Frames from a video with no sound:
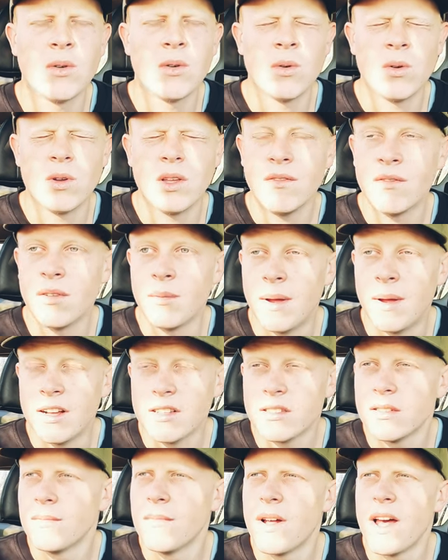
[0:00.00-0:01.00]
or even
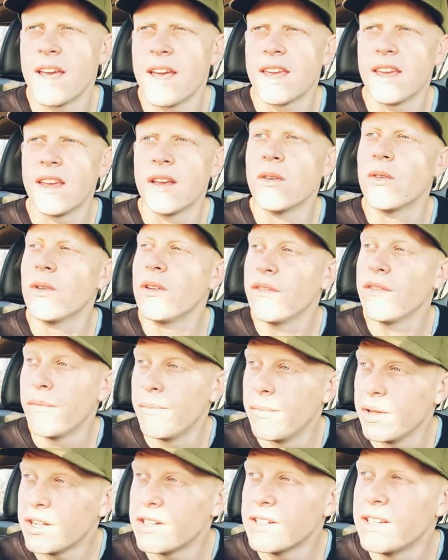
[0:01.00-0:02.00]
mountain biking, or even
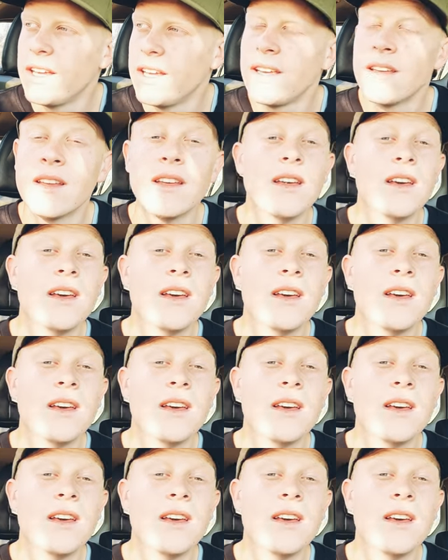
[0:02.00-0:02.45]
building,